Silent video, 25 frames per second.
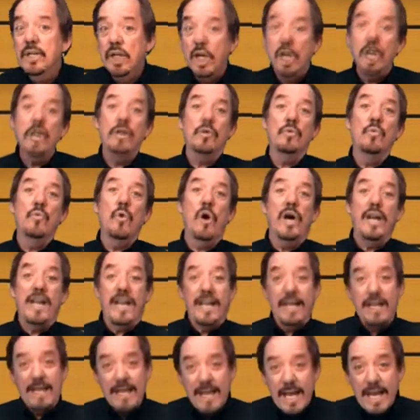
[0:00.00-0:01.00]
Kurt won at
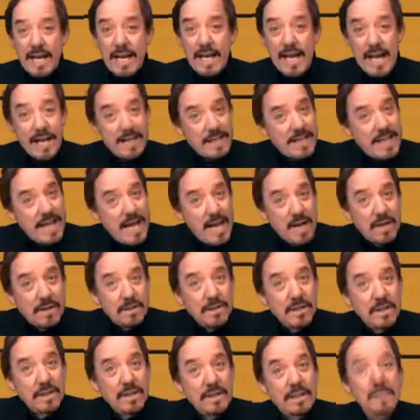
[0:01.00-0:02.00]
Atlanta, and
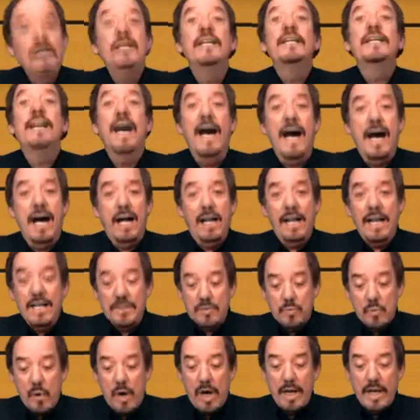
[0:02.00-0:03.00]
now Kyle
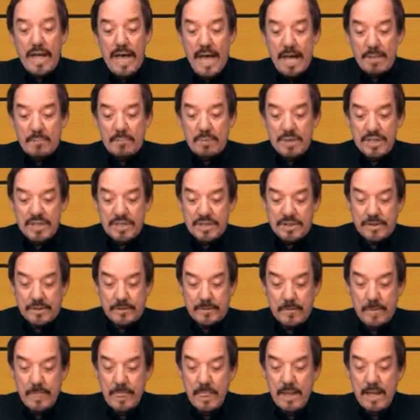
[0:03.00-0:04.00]
has won at
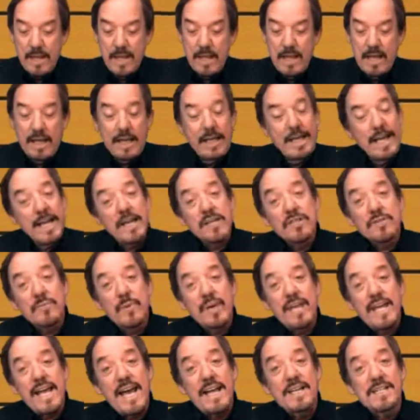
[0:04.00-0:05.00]
Bristol. Here's
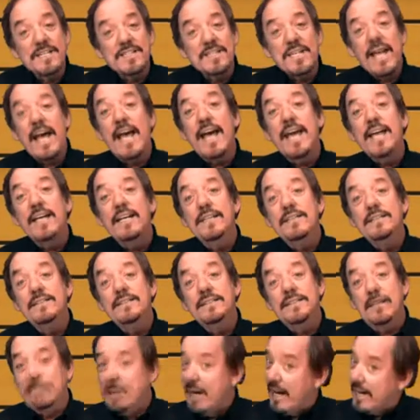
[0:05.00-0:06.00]
what he had to say
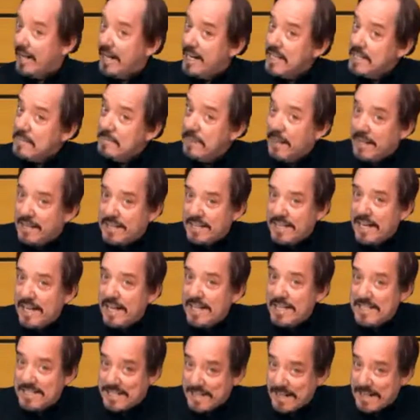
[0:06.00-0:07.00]
about his big
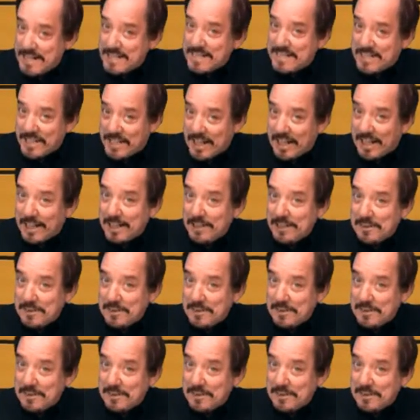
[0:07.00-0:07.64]
day in Tennessee.